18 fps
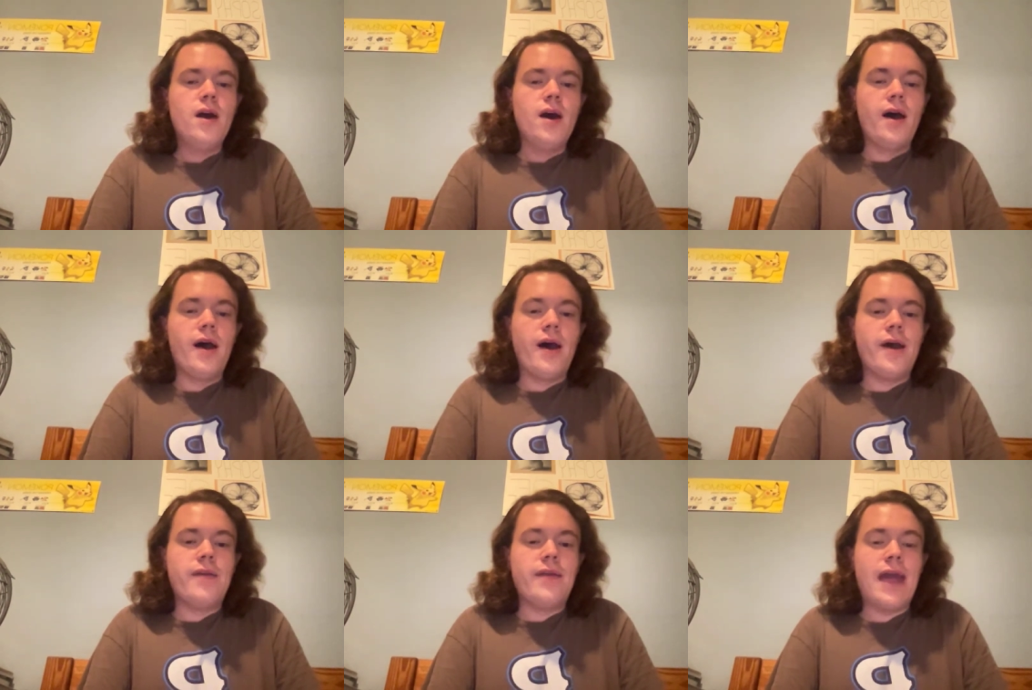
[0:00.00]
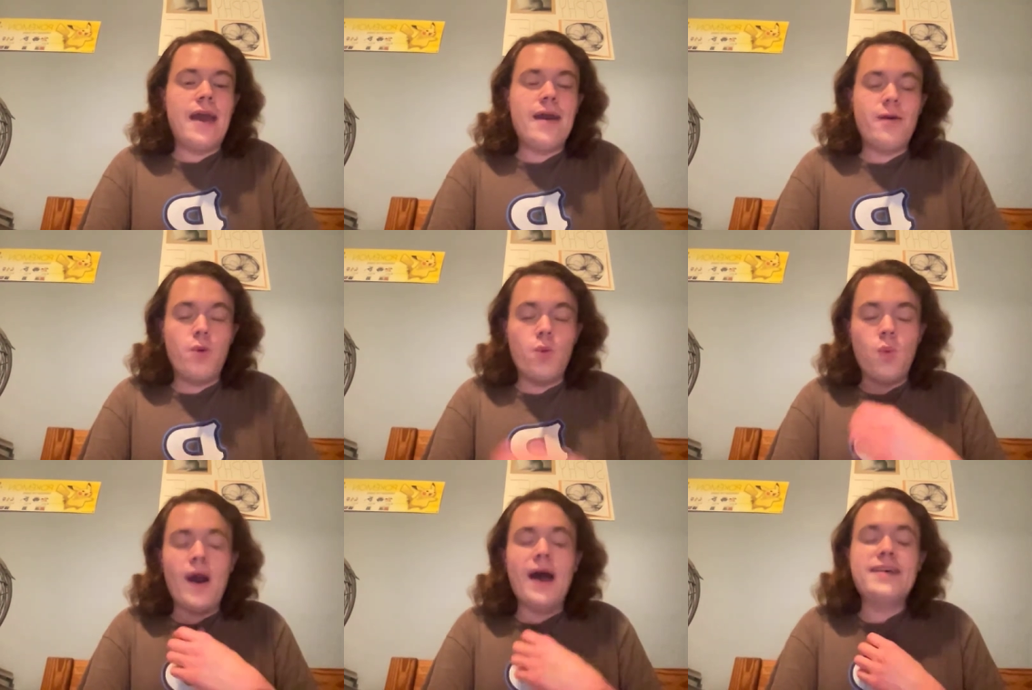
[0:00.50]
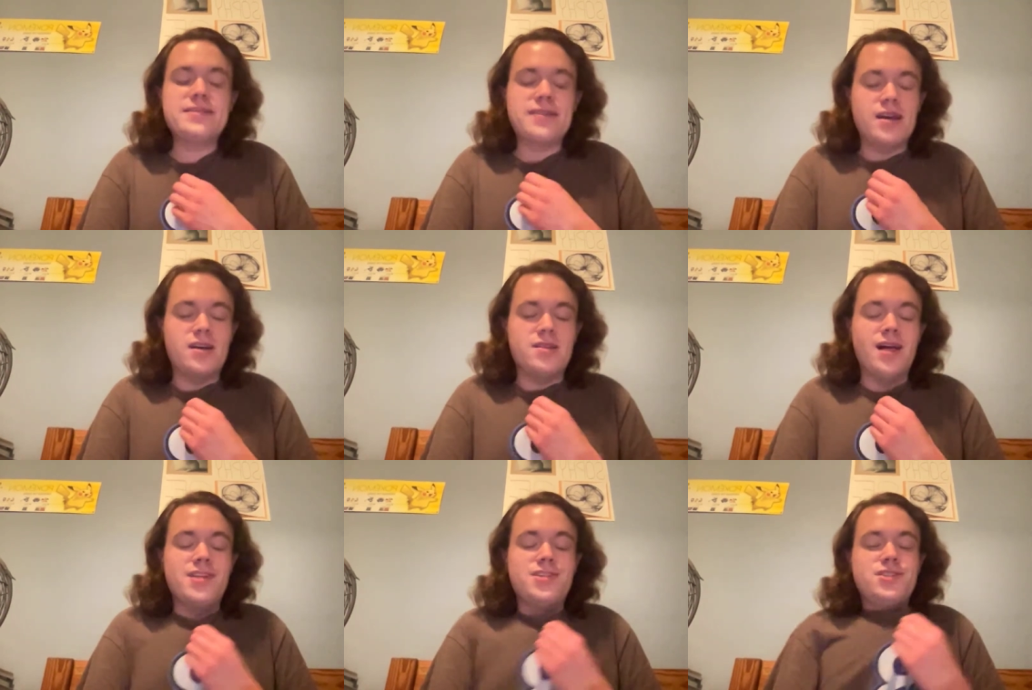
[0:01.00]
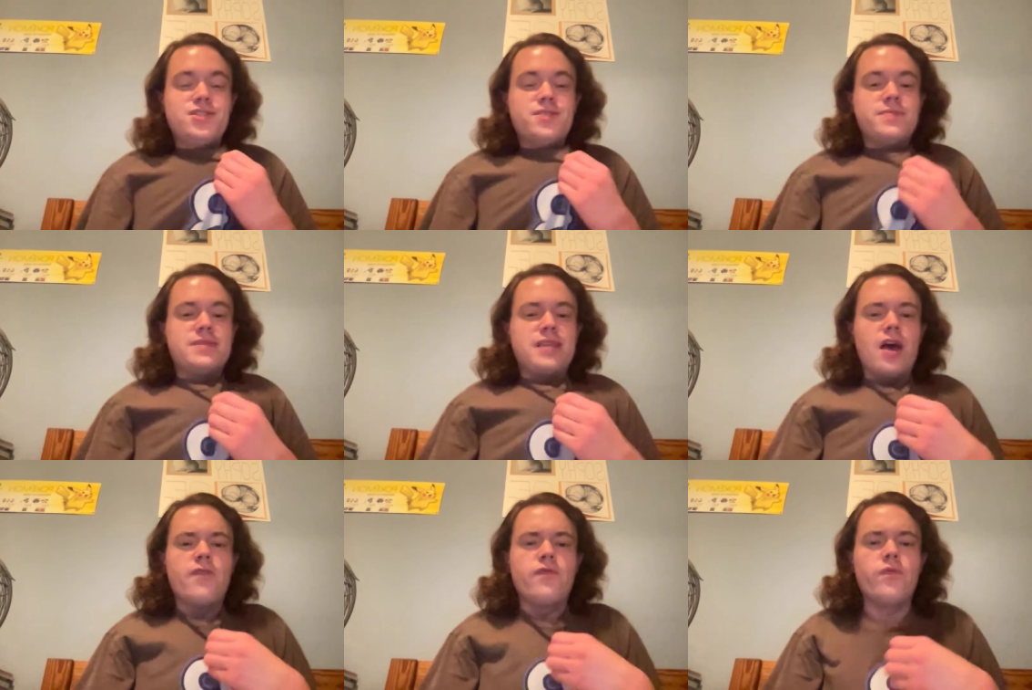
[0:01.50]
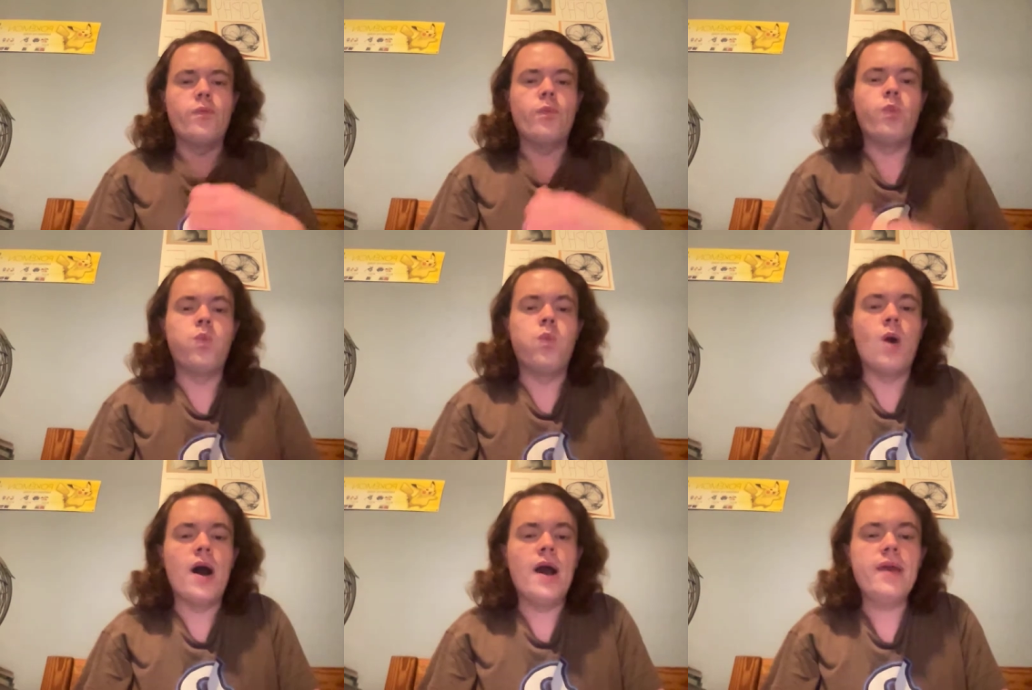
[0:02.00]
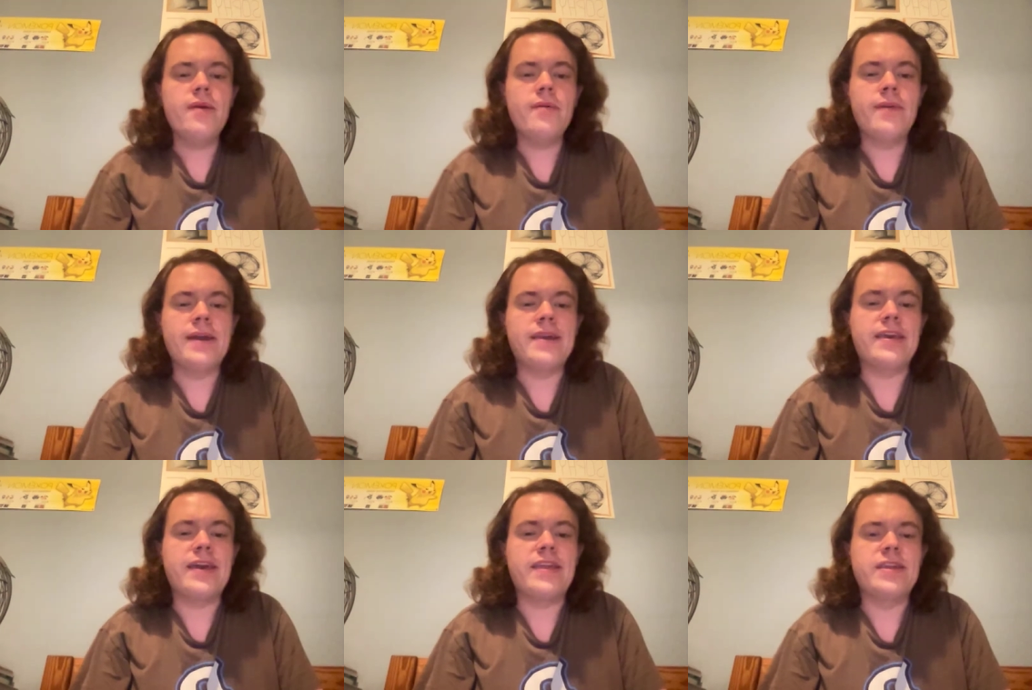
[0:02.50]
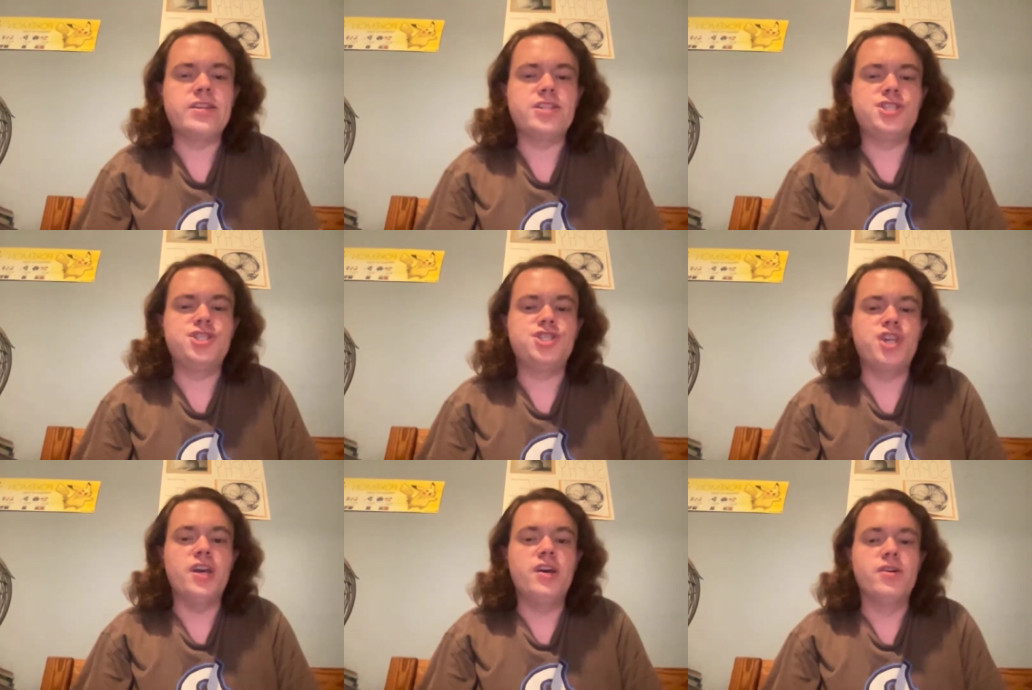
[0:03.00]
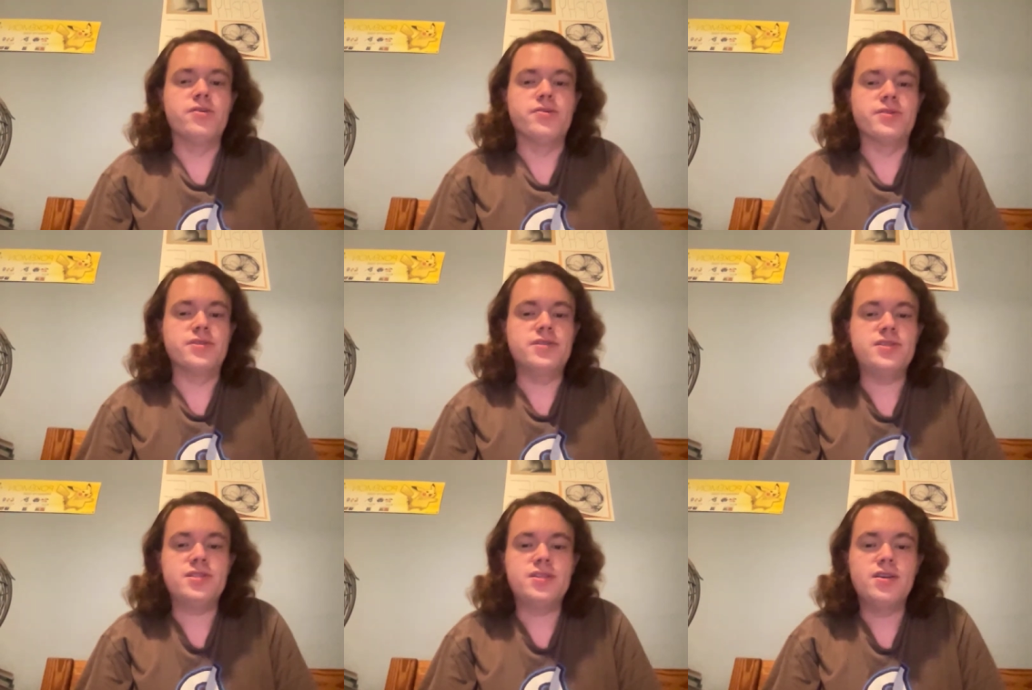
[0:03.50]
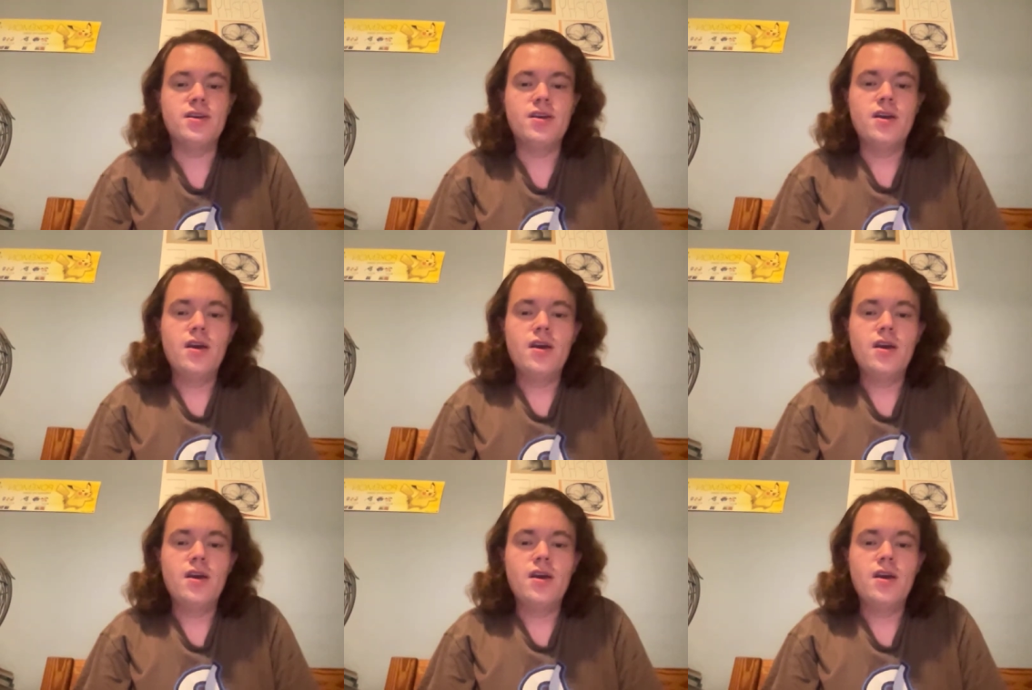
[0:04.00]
And Weisz kind of clutches himself. Why am I getting chills?